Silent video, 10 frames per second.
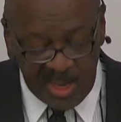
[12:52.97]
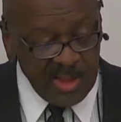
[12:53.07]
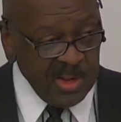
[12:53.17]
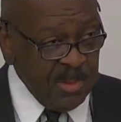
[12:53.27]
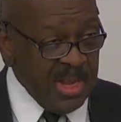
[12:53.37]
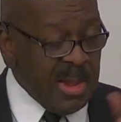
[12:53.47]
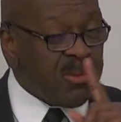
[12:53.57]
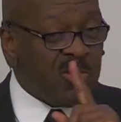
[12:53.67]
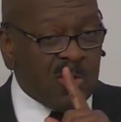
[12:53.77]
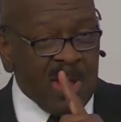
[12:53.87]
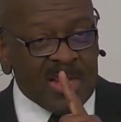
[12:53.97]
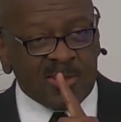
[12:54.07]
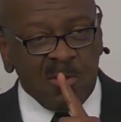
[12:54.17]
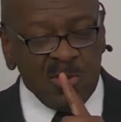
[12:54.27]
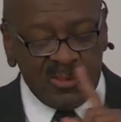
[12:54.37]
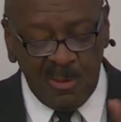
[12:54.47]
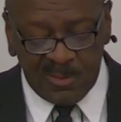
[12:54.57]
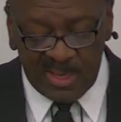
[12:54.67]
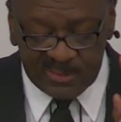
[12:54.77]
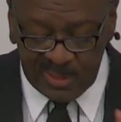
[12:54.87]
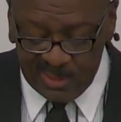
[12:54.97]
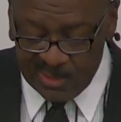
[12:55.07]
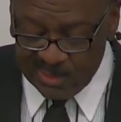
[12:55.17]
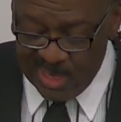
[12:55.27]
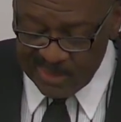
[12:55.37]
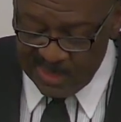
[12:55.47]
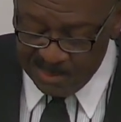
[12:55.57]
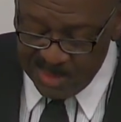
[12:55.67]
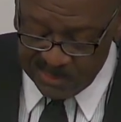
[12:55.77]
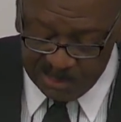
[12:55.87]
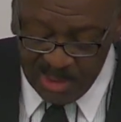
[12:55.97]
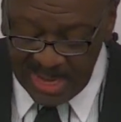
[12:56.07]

a minute, I'm going to remind some of you of something I said the other night that may surprise